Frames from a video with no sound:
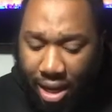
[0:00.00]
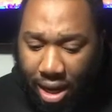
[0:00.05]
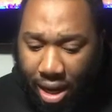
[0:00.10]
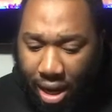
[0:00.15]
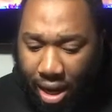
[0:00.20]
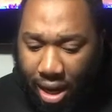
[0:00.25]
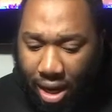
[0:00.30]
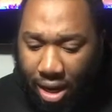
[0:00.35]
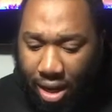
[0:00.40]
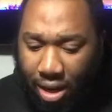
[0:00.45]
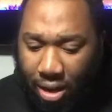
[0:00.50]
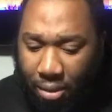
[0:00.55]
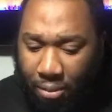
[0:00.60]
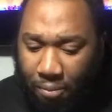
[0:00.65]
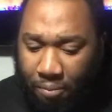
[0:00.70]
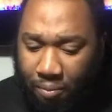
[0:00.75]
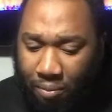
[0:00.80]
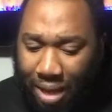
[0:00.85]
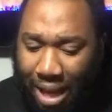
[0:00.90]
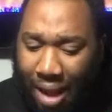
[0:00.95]

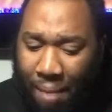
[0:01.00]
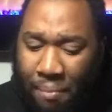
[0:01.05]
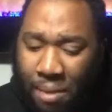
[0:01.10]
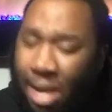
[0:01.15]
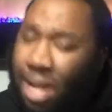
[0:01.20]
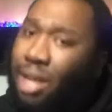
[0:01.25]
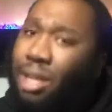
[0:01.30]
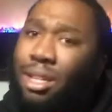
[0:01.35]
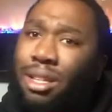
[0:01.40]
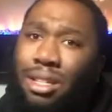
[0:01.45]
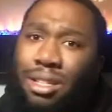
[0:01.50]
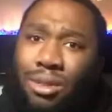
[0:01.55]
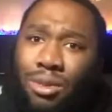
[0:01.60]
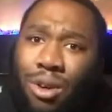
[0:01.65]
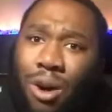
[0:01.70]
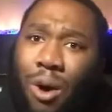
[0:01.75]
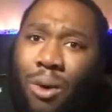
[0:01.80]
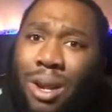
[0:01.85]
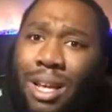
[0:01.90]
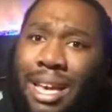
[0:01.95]
I mean,
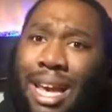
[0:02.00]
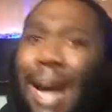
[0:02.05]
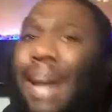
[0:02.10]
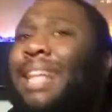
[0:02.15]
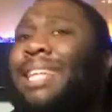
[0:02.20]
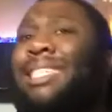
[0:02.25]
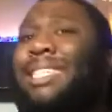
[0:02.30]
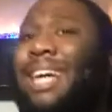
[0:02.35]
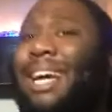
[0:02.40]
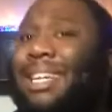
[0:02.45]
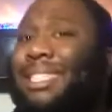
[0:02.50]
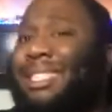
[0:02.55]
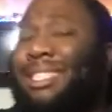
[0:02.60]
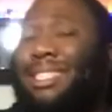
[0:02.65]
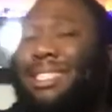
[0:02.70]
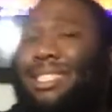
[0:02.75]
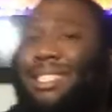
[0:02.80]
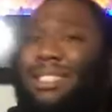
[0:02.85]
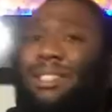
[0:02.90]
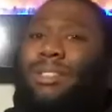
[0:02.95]
go to Katy,
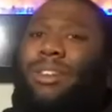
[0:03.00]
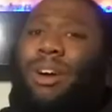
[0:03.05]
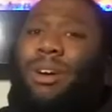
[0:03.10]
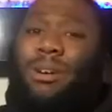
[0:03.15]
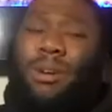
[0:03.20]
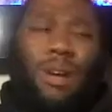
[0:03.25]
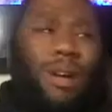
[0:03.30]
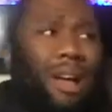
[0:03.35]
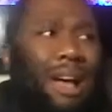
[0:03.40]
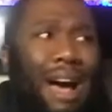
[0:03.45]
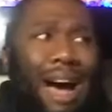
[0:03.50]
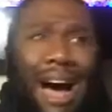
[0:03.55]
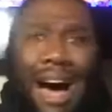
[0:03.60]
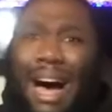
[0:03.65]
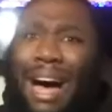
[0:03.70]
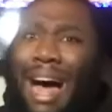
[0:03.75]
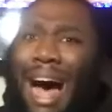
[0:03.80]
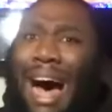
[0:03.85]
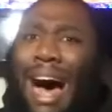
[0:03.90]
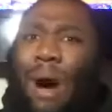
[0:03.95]
Texas. You know,
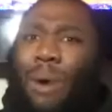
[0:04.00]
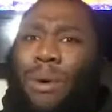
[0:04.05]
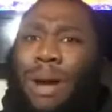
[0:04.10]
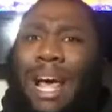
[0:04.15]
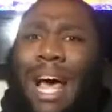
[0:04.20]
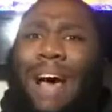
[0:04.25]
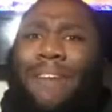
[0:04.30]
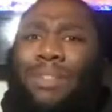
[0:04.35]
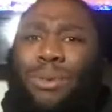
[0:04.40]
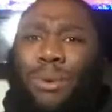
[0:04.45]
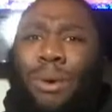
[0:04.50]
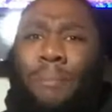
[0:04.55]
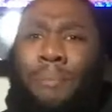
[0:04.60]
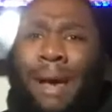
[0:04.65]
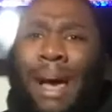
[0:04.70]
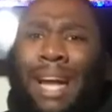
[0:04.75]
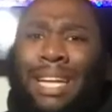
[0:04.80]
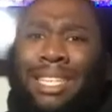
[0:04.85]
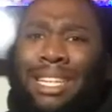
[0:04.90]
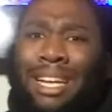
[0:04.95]
I would have to
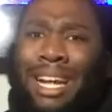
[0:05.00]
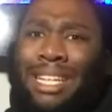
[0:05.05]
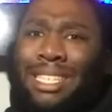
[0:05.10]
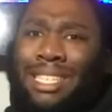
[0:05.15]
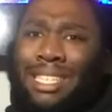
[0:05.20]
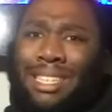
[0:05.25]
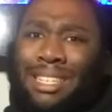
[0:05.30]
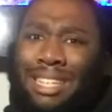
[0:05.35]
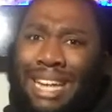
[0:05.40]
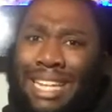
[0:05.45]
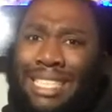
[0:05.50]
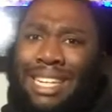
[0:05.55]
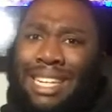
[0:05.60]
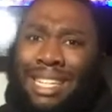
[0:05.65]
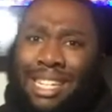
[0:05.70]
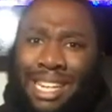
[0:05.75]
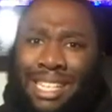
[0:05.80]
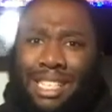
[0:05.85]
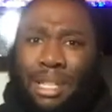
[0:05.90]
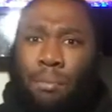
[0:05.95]
imagine that's a
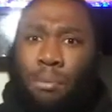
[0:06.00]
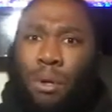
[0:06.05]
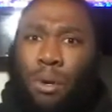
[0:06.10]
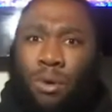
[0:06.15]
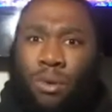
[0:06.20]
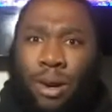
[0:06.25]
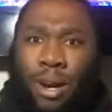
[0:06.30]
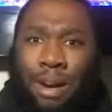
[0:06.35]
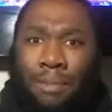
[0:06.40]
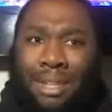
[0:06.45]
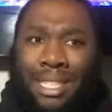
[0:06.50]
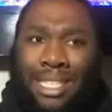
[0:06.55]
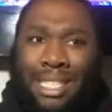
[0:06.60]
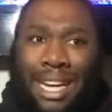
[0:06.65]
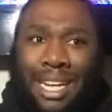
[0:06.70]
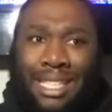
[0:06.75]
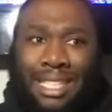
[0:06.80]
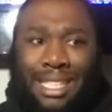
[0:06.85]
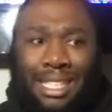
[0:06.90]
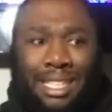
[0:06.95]
decent program in
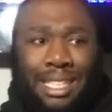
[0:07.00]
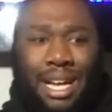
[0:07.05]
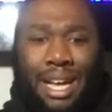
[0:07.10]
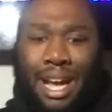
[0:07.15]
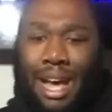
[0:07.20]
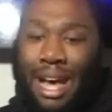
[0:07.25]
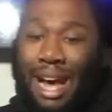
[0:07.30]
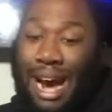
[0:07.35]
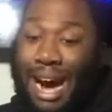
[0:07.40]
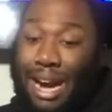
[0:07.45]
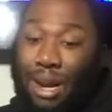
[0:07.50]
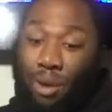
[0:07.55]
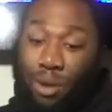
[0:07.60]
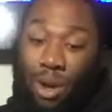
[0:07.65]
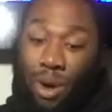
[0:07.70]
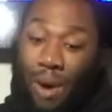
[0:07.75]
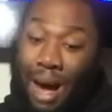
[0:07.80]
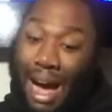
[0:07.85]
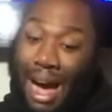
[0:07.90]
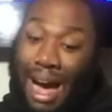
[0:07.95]
Texas. I don't
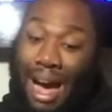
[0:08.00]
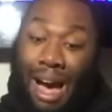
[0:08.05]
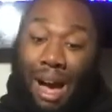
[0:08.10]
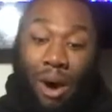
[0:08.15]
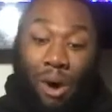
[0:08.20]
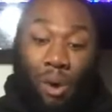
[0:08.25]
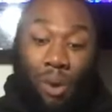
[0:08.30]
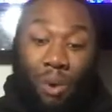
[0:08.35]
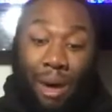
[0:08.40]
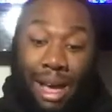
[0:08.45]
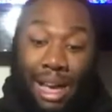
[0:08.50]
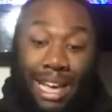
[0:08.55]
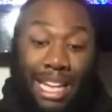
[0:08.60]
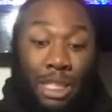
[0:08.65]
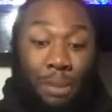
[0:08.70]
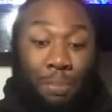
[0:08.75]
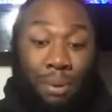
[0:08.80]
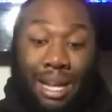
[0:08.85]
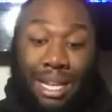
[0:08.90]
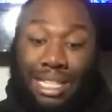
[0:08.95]
know how
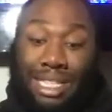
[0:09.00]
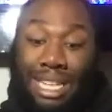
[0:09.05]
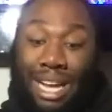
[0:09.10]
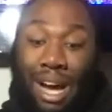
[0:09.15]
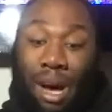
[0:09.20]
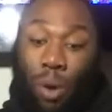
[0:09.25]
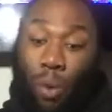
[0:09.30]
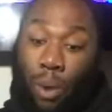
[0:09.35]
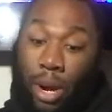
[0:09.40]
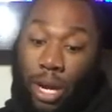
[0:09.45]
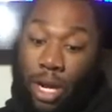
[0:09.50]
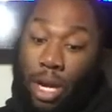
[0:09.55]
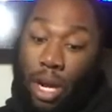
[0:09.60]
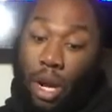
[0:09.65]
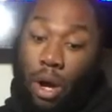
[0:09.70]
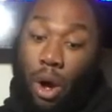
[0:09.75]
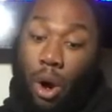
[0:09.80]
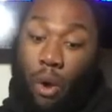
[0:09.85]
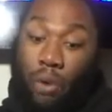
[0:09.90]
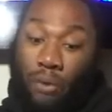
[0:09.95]
his play style went
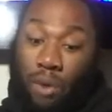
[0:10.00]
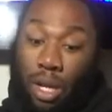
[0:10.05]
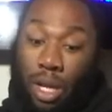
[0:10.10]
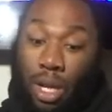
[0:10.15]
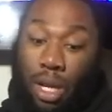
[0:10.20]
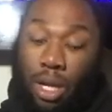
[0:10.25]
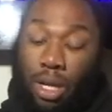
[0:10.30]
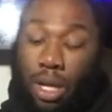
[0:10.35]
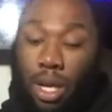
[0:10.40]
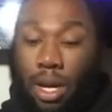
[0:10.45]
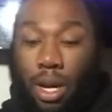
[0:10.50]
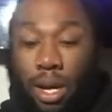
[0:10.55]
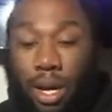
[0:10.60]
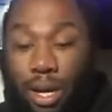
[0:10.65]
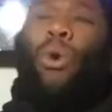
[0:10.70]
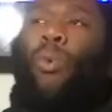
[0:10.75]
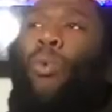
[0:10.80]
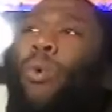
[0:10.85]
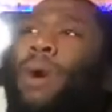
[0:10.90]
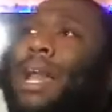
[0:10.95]
overlooked.
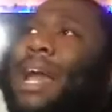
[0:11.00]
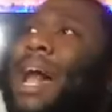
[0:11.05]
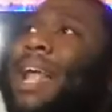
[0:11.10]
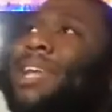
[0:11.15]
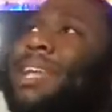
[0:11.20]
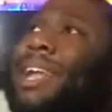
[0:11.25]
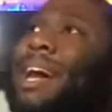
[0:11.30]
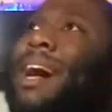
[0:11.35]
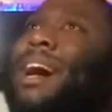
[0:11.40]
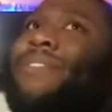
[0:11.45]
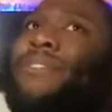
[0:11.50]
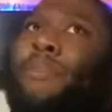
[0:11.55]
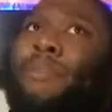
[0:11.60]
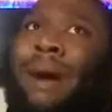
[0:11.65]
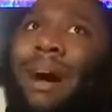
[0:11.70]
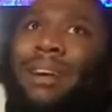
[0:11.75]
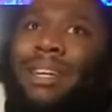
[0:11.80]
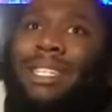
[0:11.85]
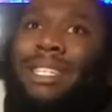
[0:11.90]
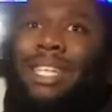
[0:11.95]
What I love
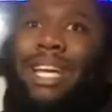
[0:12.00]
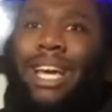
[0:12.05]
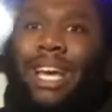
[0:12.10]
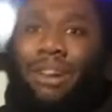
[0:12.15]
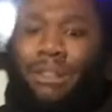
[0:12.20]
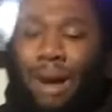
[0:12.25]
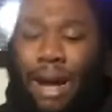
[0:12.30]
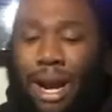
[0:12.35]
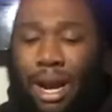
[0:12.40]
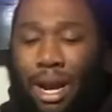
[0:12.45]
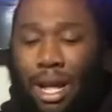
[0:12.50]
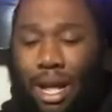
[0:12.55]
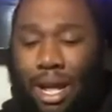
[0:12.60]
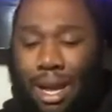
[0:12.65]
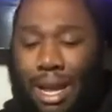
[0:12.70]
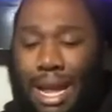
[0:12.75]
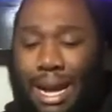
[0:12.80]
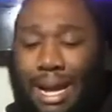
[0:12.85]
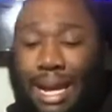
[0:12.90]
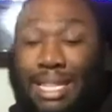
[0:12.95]
about this kid, right?
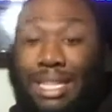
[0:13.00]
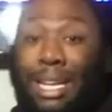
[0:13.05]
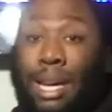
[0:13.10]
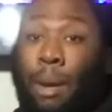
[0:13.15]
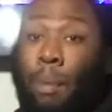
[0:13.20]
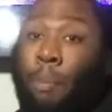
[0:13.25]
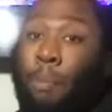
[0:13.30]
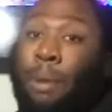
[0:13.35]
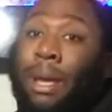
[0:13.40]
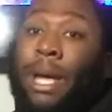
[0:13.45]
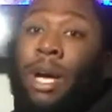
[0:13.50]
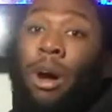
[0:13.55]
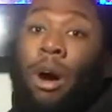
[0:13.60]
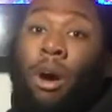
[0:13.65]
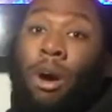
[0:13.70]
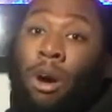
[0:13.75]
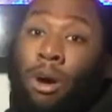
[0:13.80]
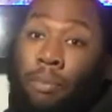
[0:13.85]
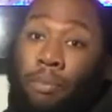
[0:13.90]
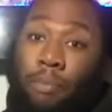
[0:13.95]
Like I said, big
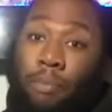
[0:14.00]
arm.